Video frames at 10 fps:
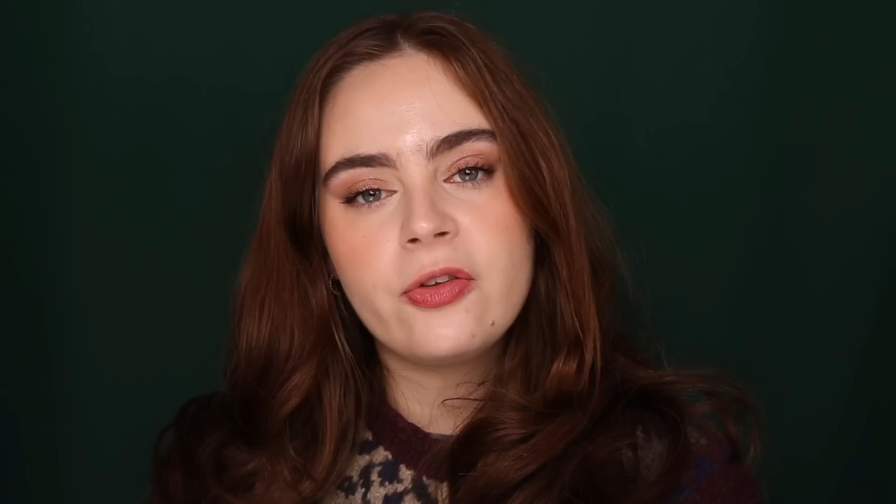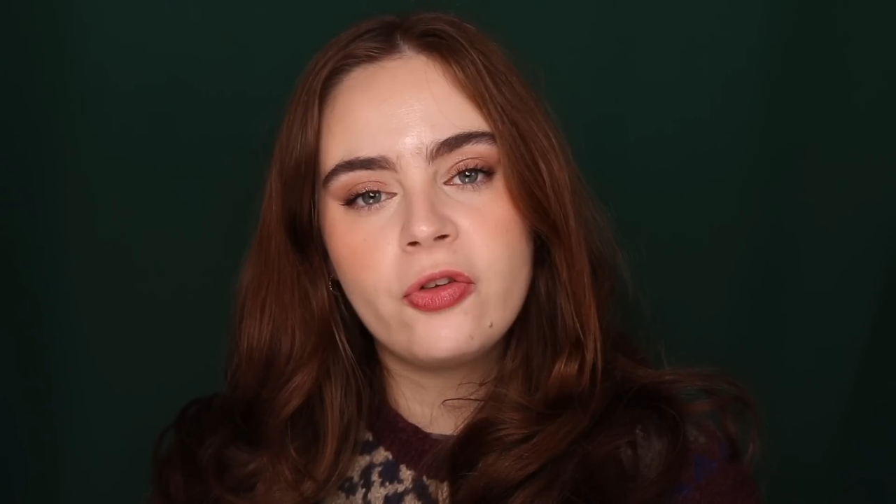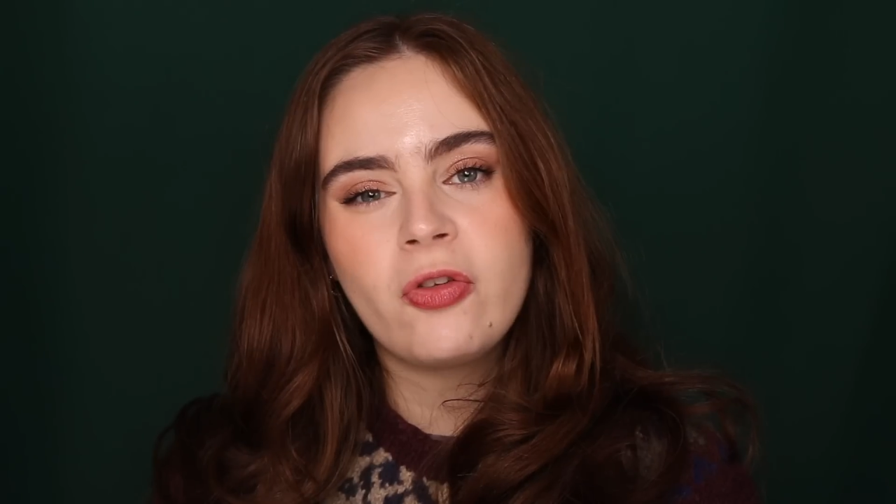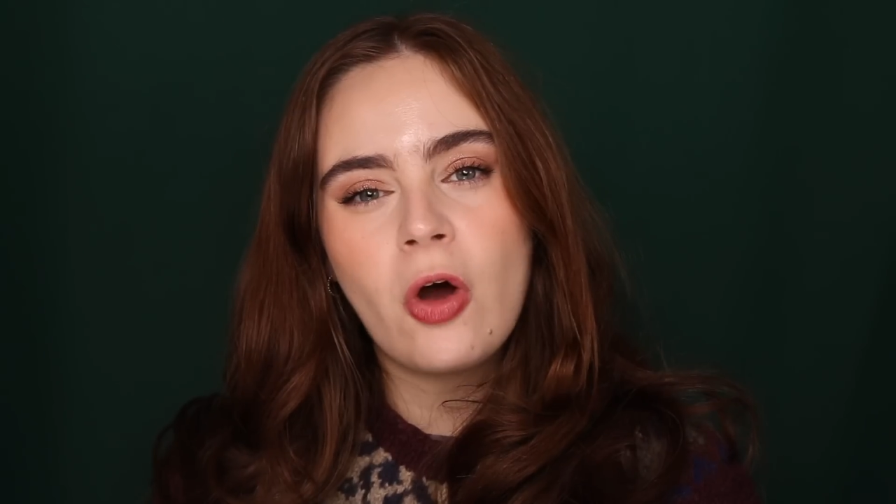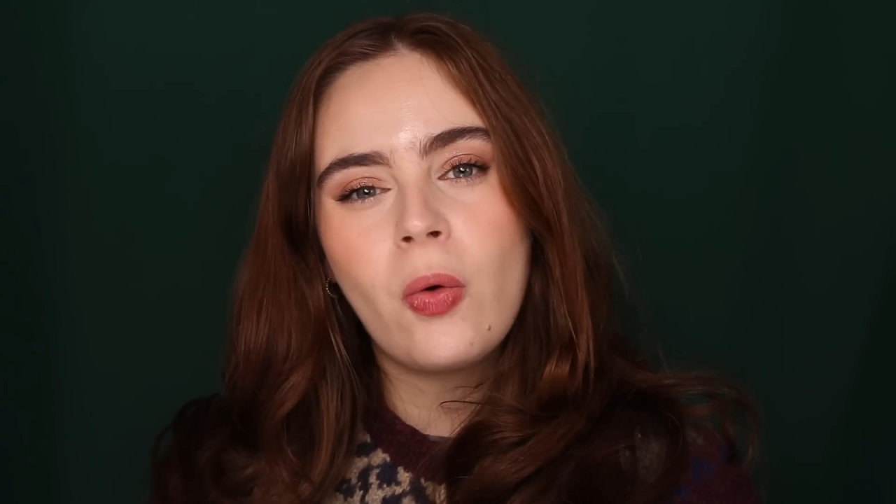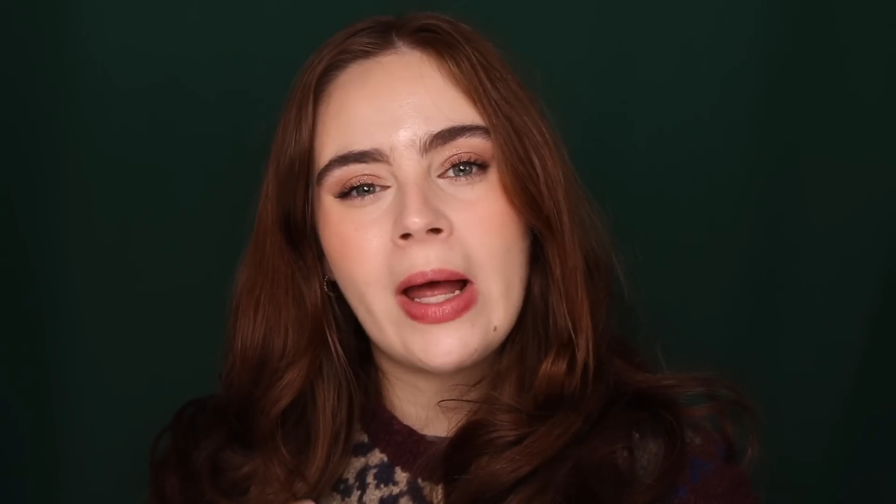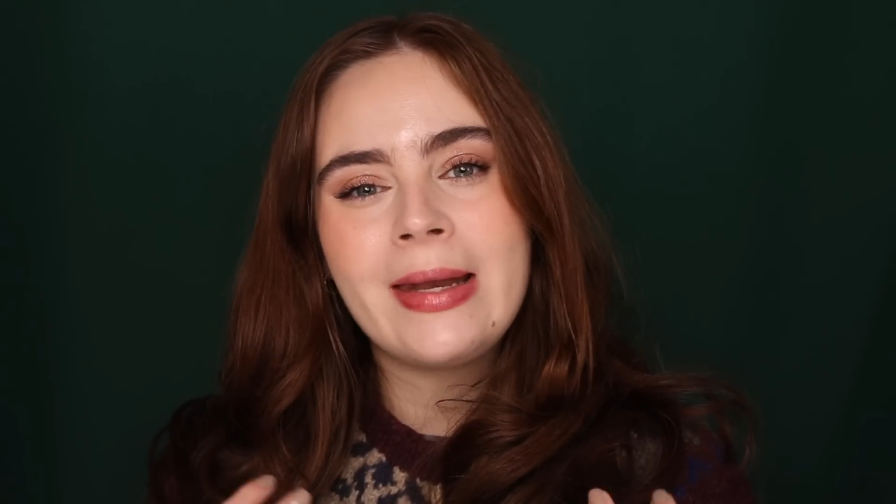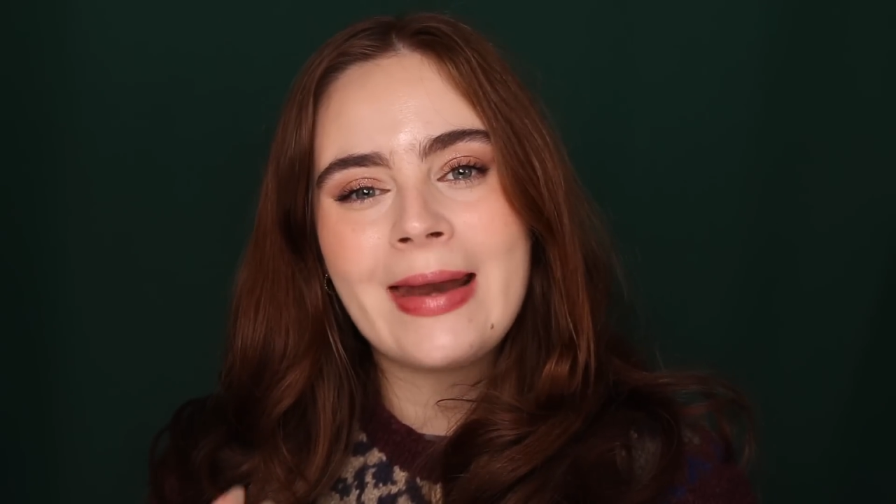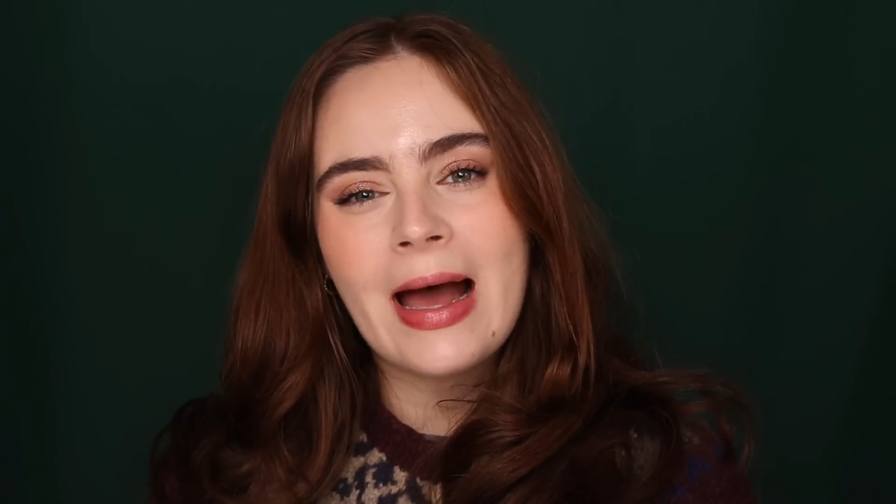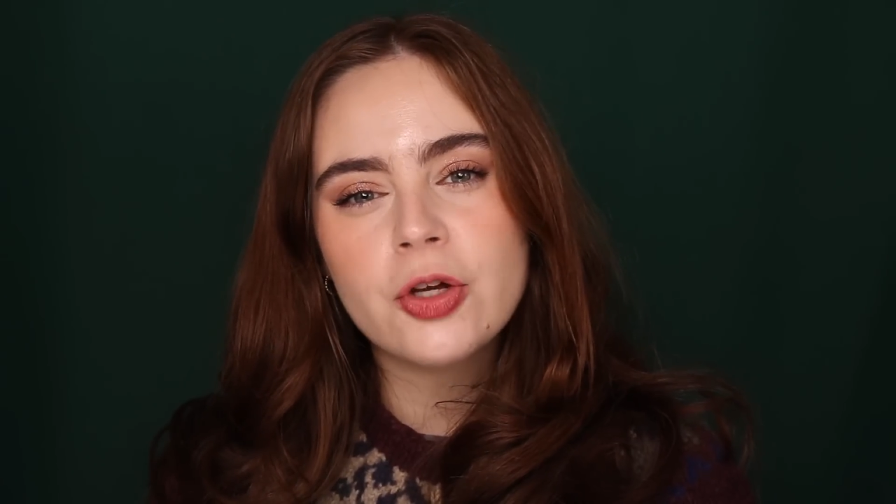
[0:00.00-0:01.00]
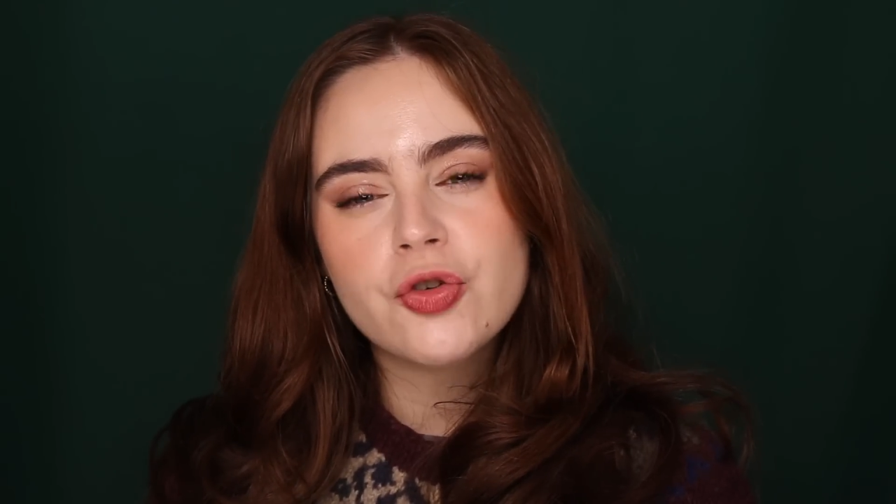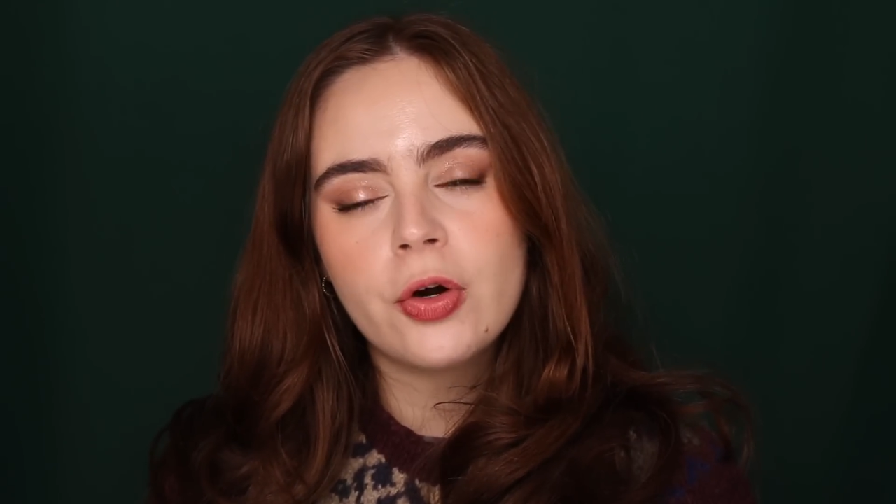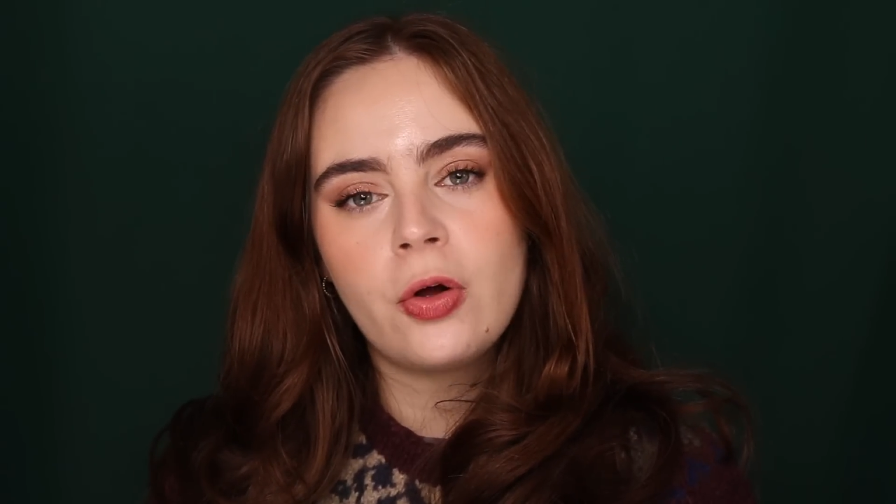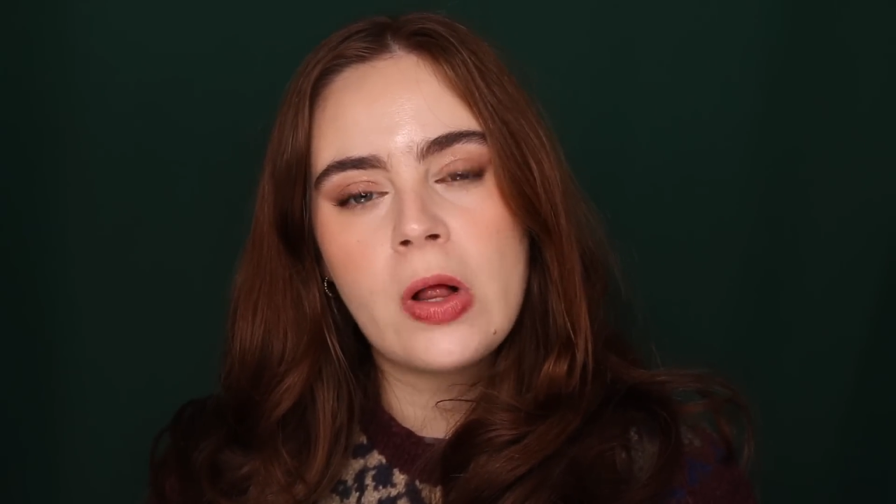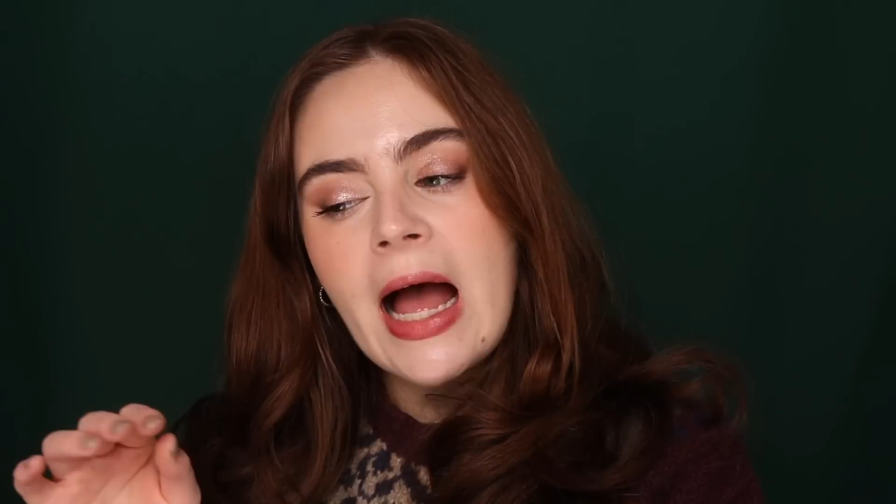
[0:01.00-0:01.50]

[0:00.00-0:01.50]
is so natural.